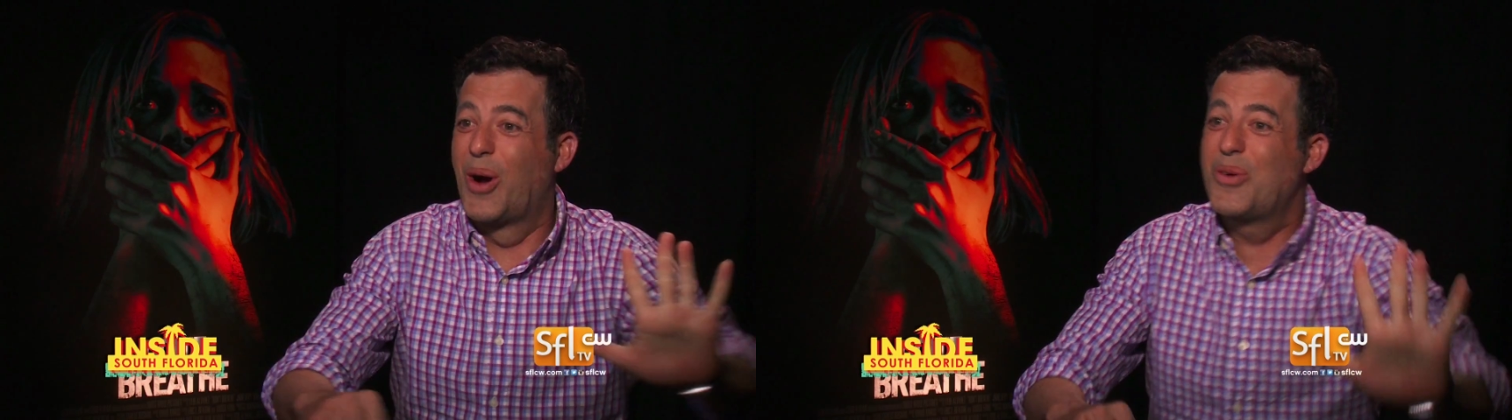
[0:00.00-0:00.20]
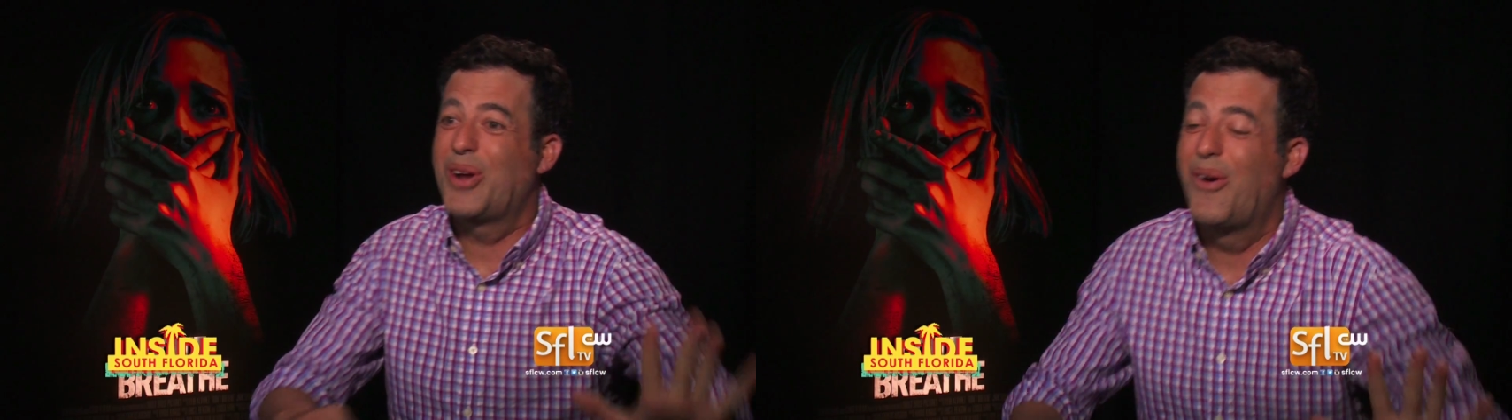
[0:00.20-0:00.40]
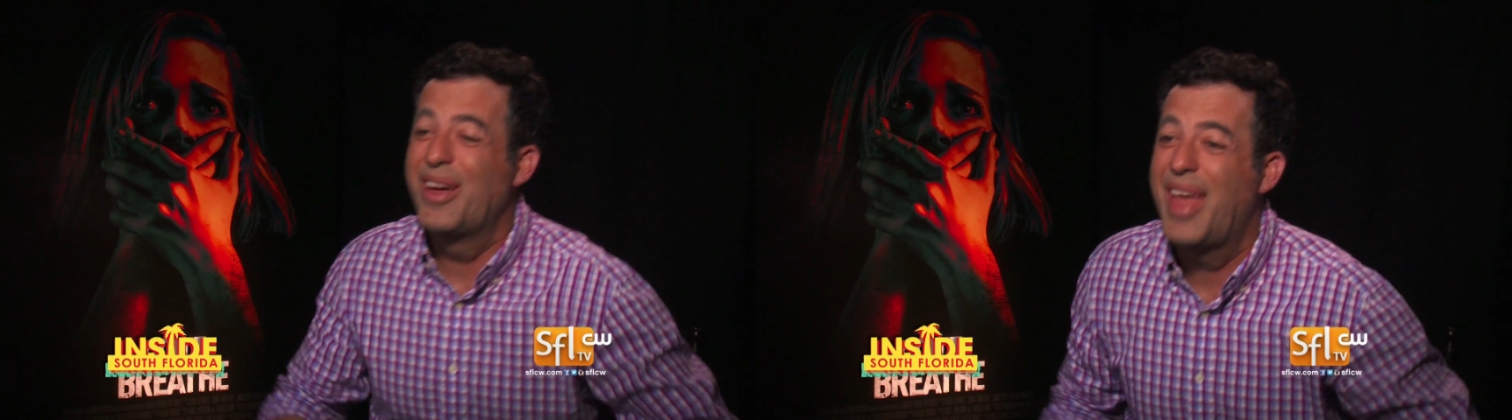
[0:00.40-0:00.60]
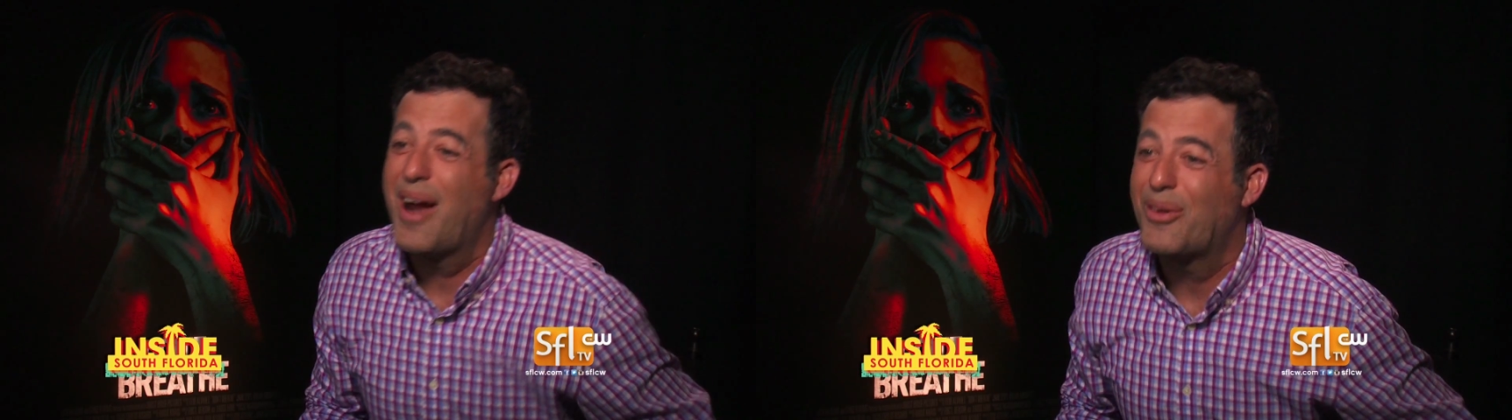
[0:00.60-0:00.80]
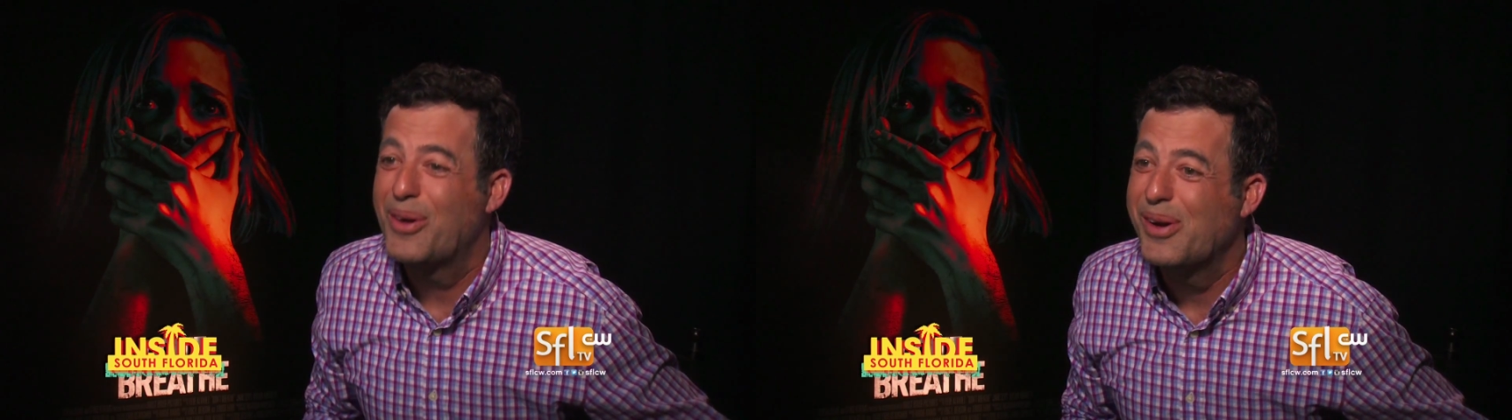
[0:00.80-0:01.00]
don't go in
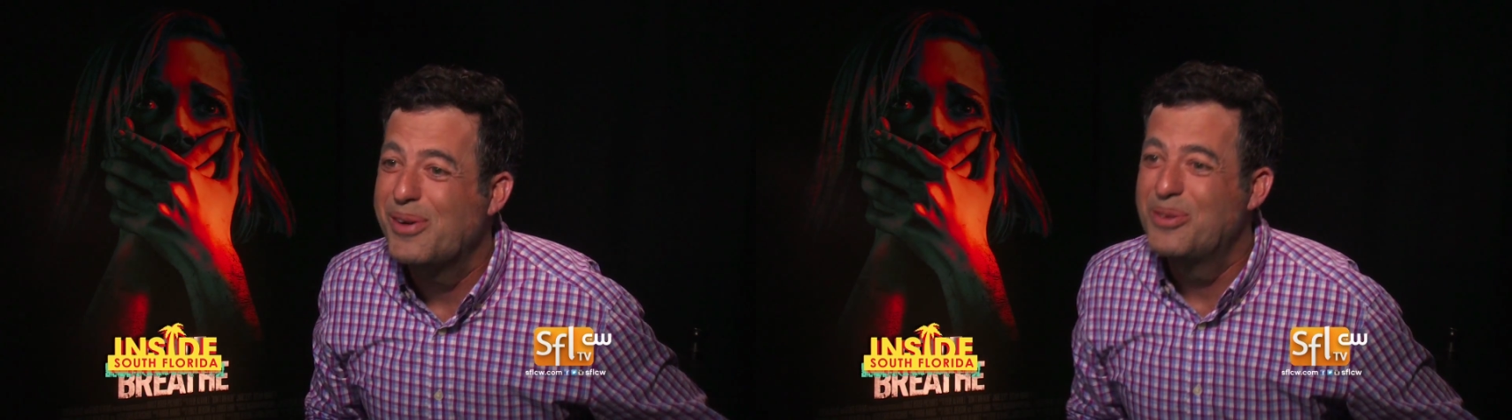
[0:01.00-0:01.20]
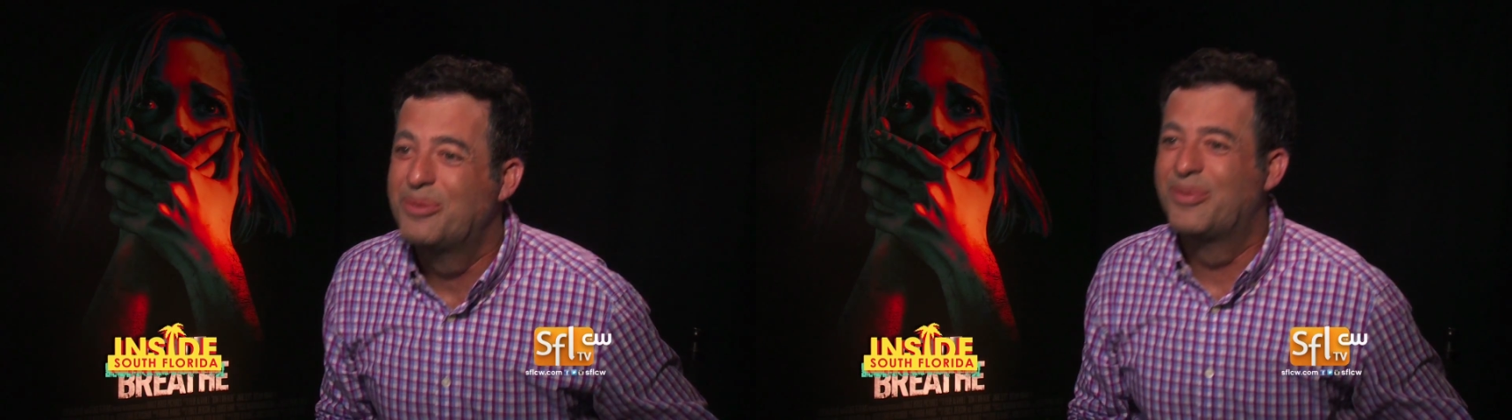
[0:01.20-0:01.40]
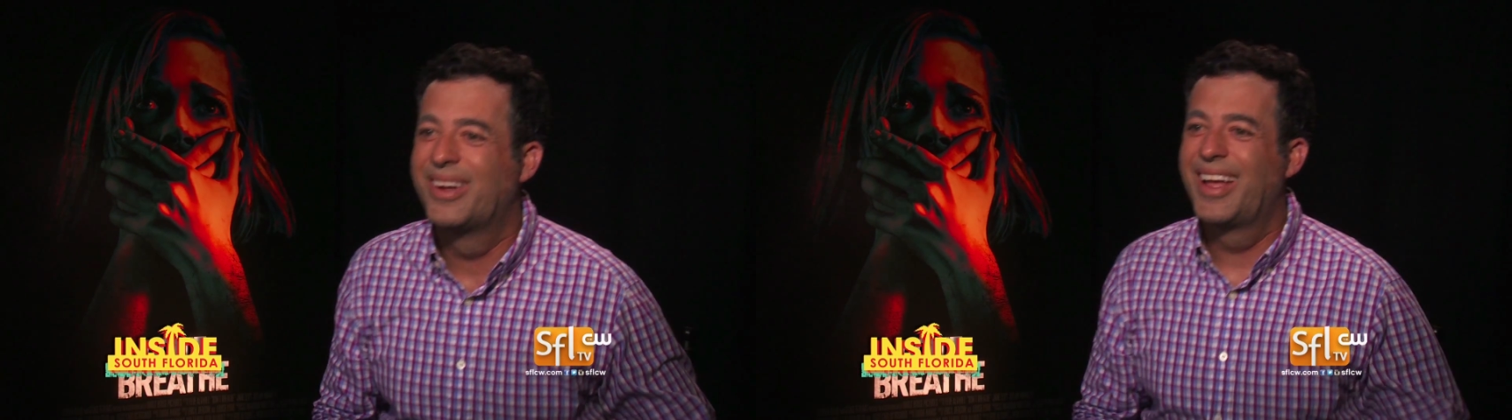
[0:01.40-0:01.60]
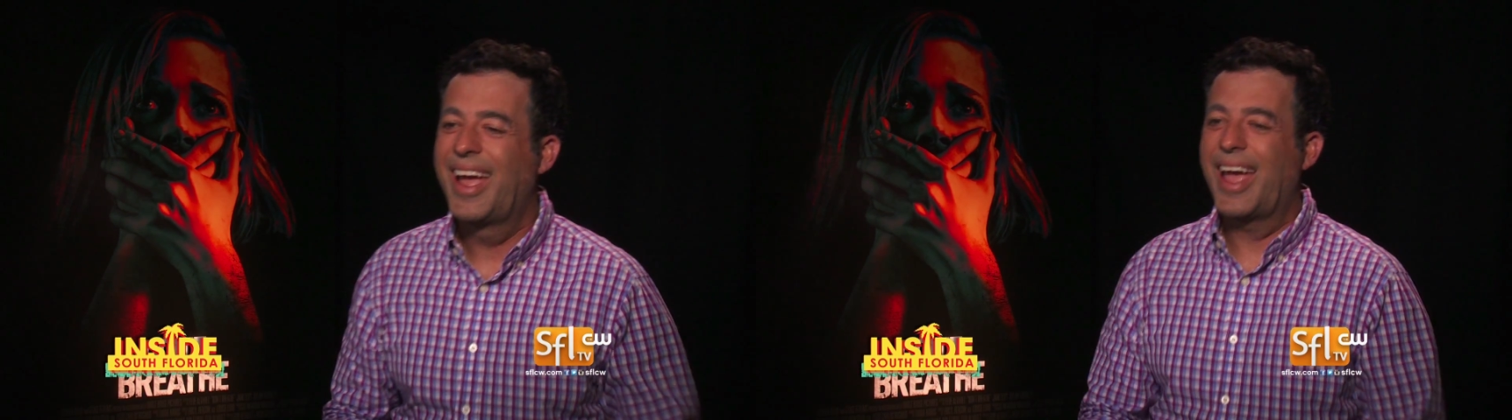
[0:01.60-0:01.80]
that room!